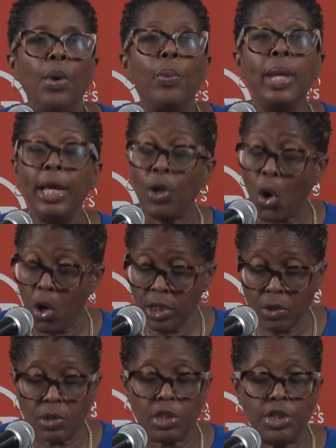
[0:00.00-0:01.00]
We had
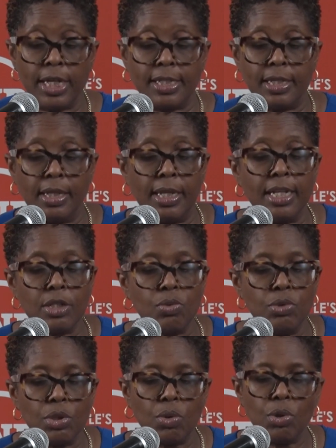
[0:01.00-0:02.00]
also suggested that
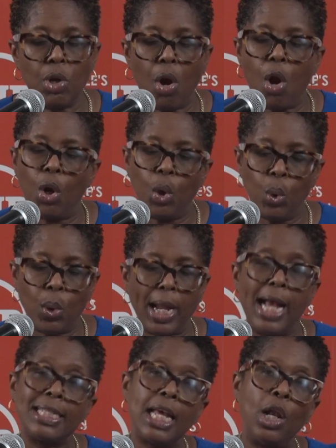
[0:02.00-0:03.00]
schools could look
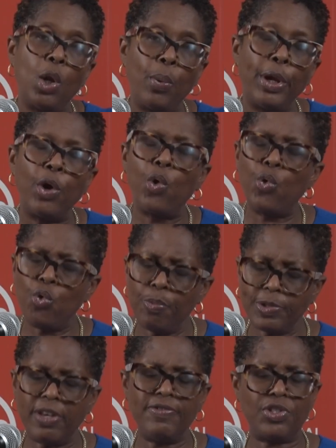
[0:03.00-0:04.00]
at allowing
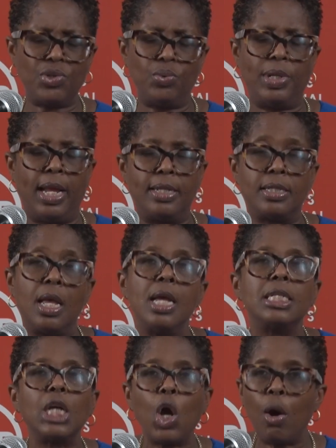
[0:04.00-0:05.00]
groups of students
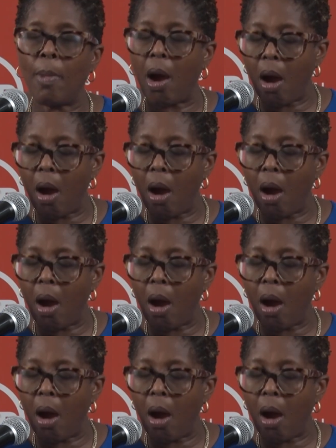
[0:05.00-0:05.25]
to come